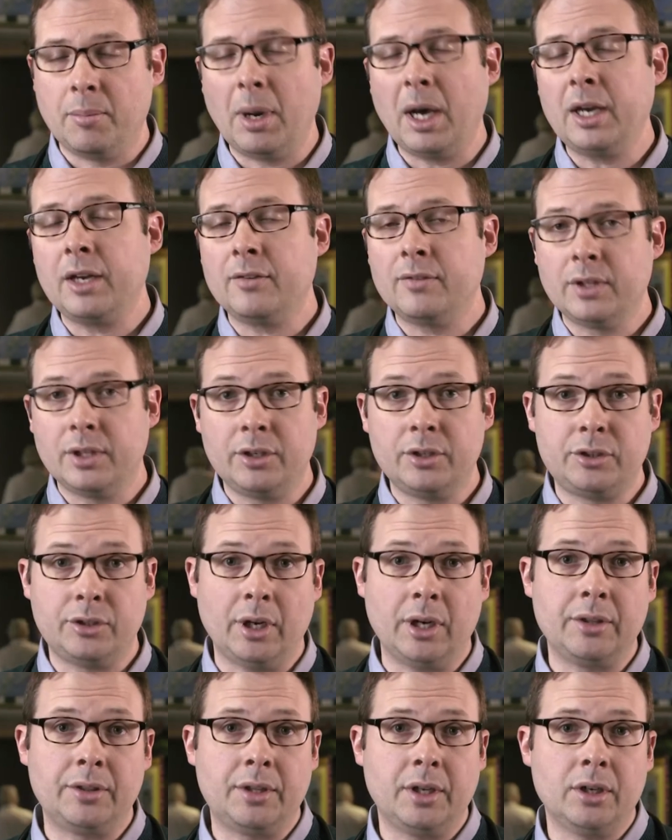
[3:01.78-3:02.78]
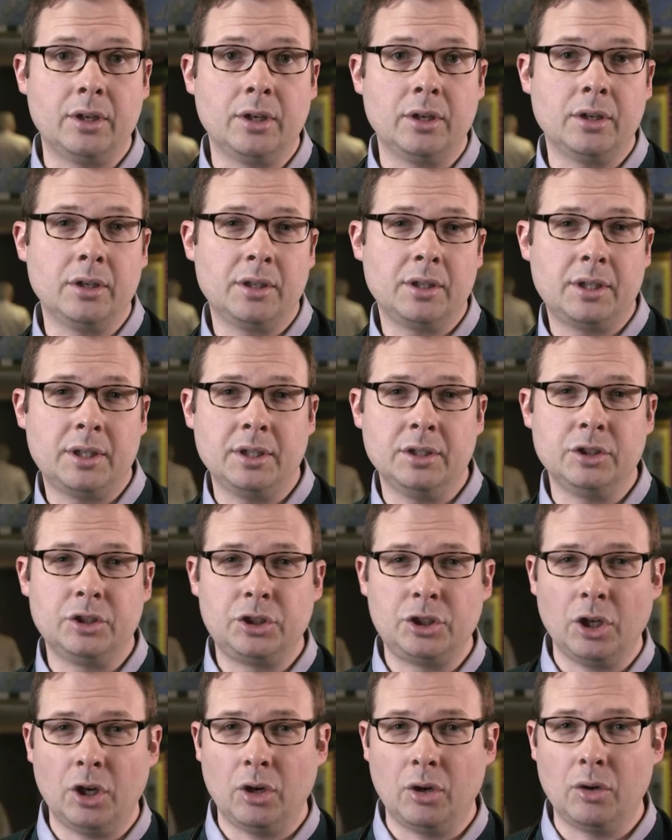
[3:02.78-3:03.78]
body of literature out there can
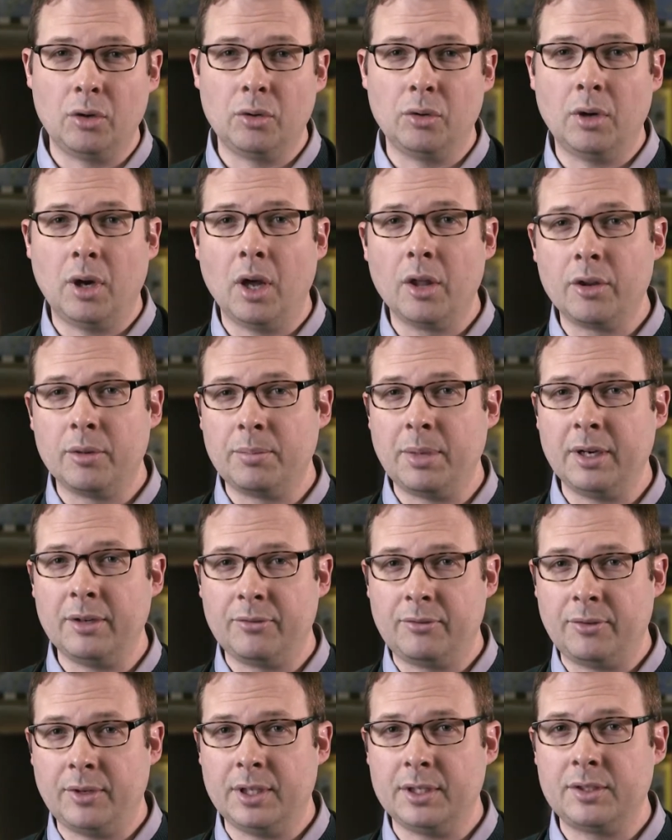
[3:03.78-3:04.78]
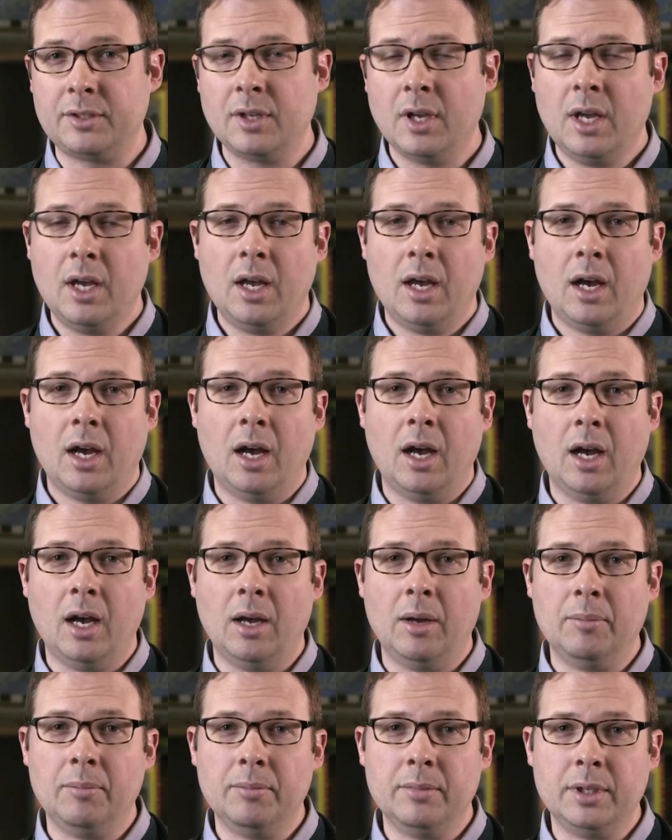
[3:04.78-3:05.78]
show other benefits
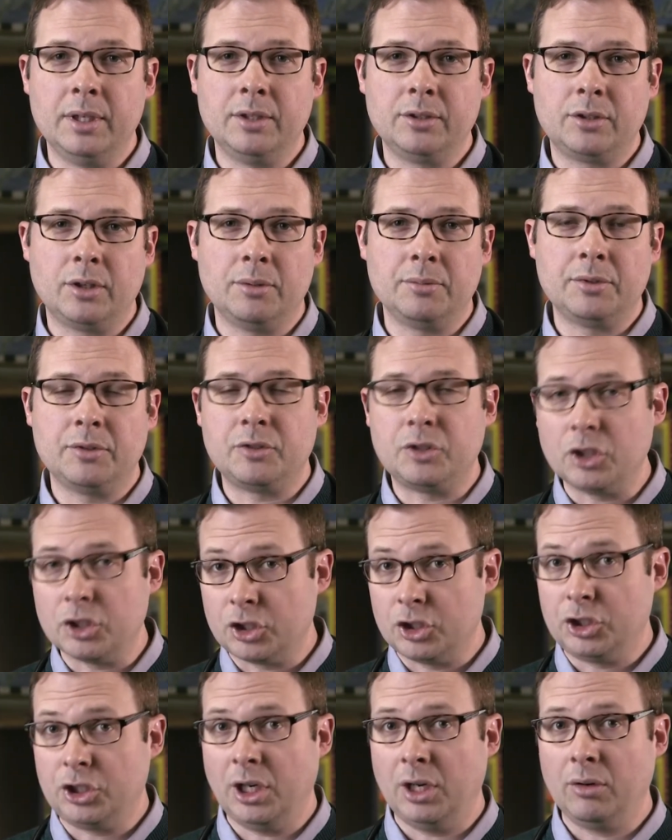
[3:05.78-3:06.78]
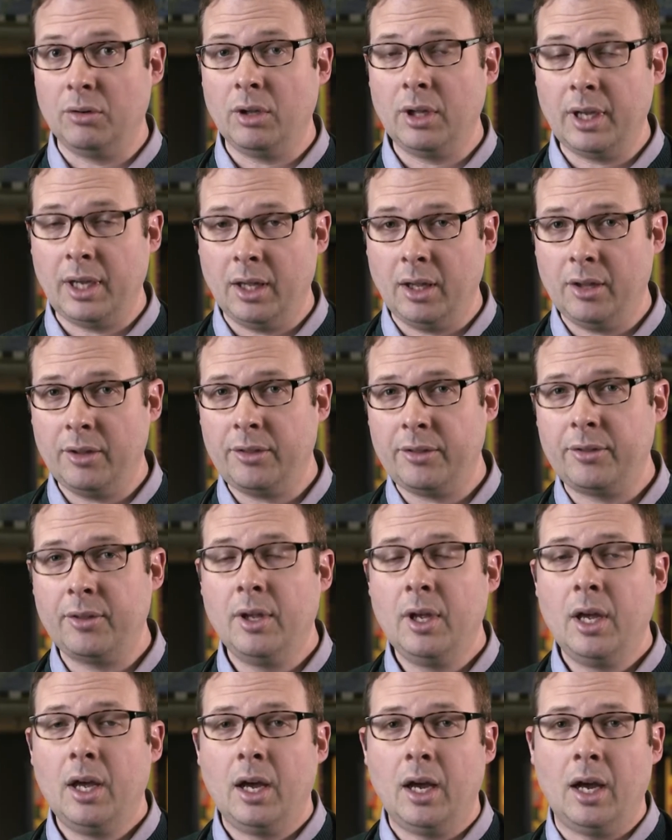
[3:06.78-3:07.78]
in terms of just general health
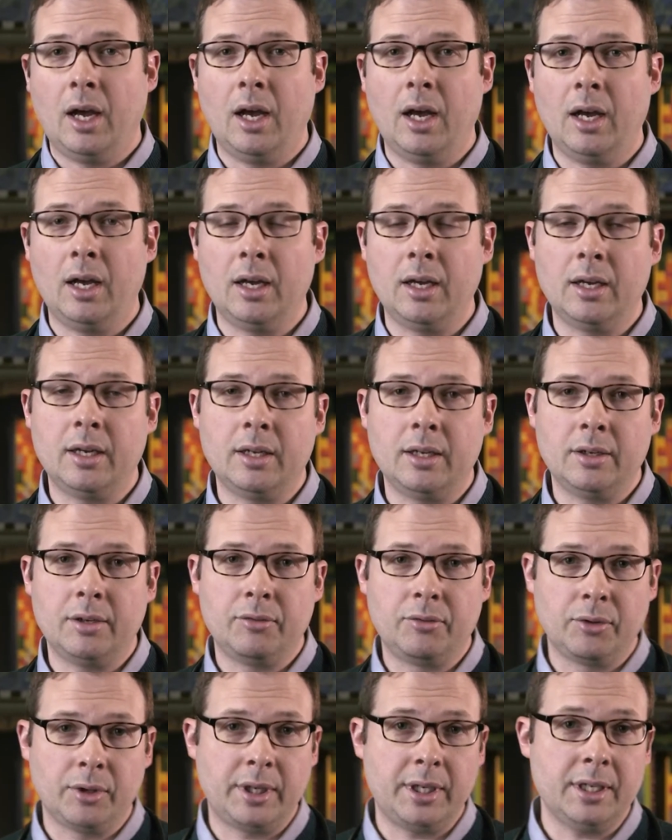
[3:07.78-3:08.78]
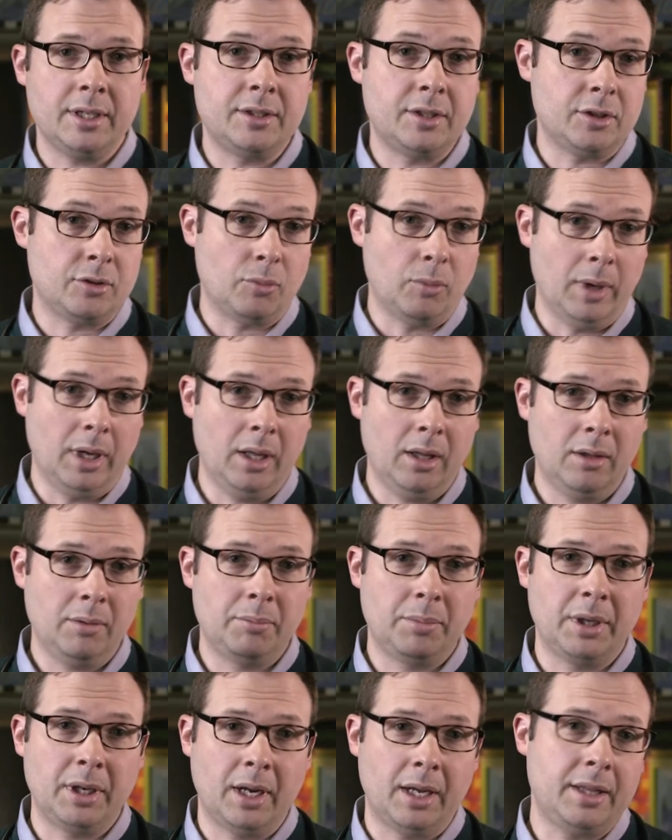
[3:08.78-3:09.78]
for kids as well,
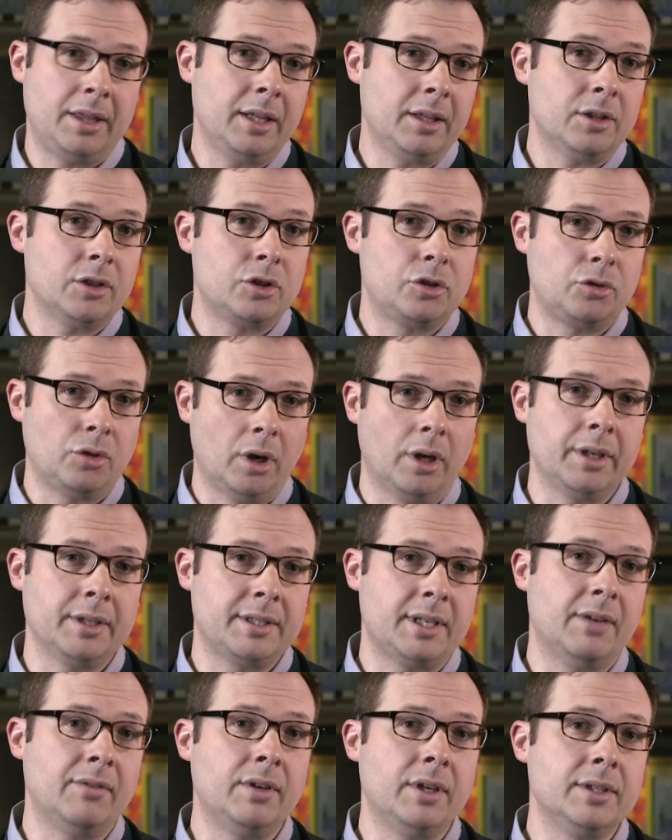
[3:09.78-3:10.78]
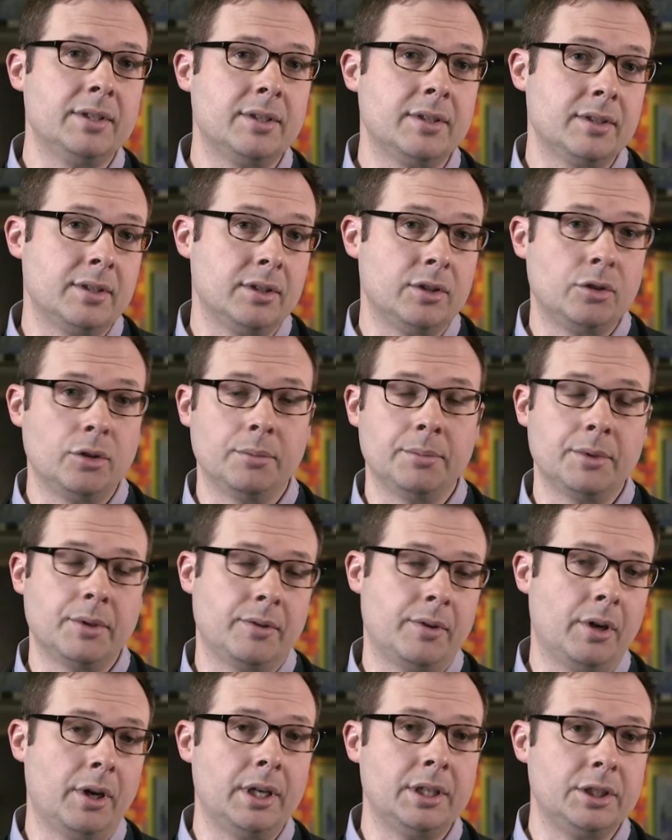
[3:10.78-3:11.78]
but I think the strongest evidence is in terms
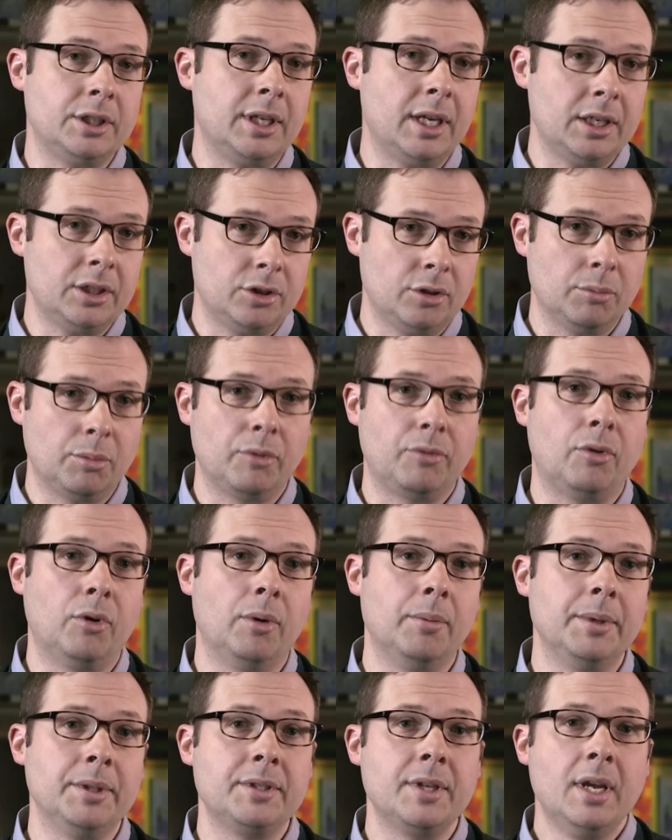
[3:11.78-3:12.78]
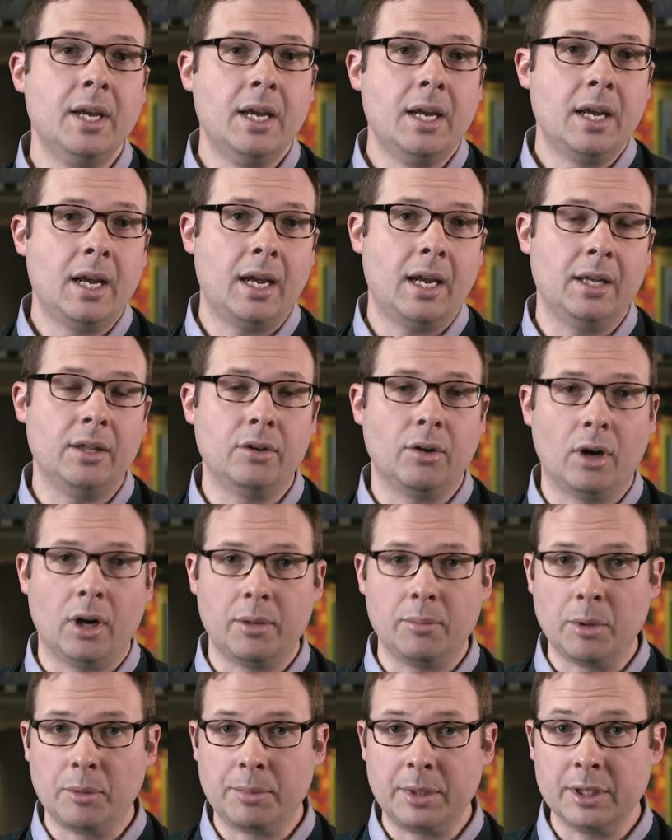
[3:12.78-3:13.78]
of their educational performance and their
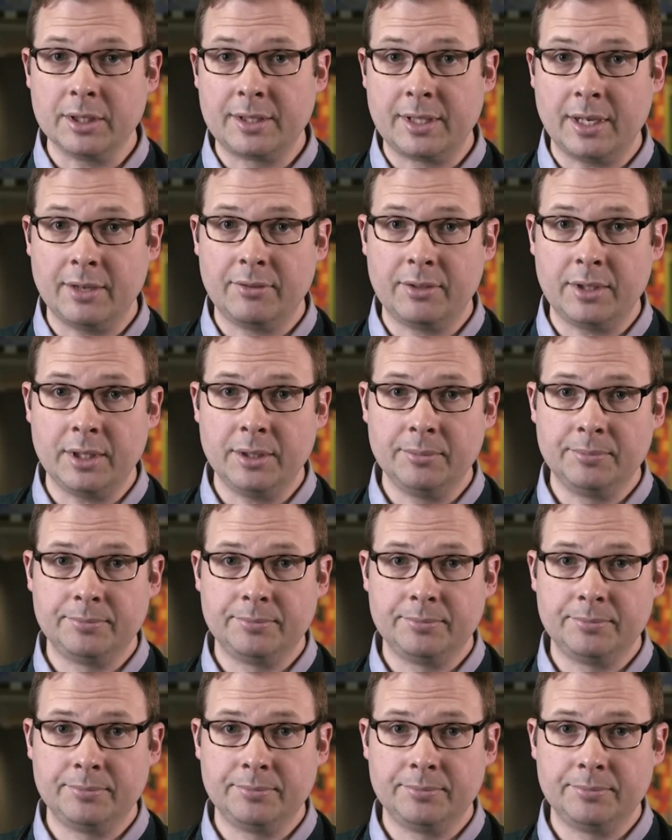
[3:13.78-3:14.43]
automobile safety.